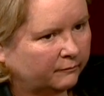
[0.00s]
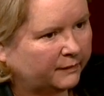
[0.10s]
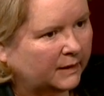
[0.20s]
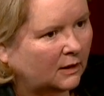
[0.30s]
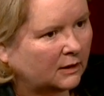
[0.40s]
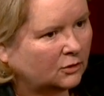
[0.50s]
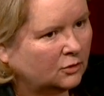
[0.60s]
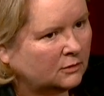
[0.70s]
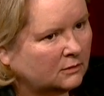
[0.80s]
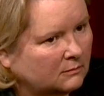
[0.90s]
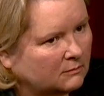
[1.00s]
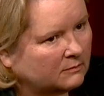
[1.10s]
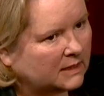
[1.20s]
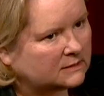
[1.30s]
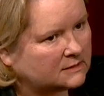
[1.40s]
but I couldn't
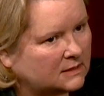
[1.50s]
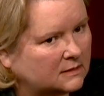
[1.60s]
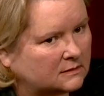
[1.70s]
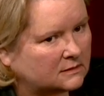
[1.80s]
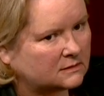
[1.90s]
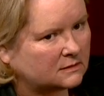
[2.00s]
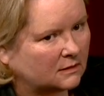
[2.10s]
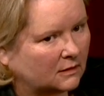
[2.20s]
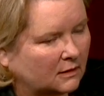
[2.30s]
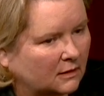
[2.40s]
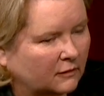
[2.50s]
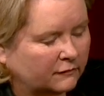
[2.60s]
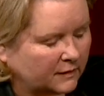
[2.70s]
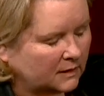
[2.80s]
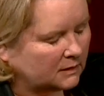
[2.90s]
make sense
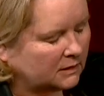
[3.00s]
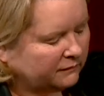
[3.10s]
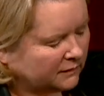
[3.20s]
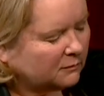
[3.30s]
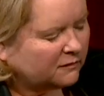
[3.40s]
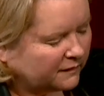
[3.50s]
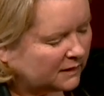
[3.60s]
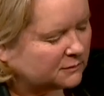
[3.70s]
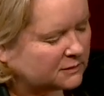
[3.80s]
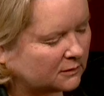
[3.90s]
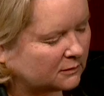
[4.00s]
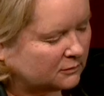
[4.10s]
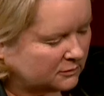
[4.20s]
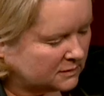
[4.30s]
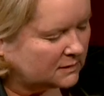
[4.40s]
of given that my father was on the
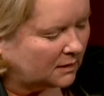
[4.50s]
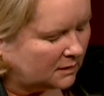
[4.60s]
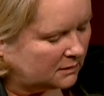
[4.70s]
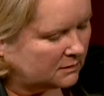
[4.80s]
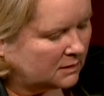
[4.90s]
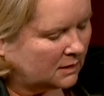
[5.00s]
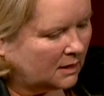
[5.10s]
good side,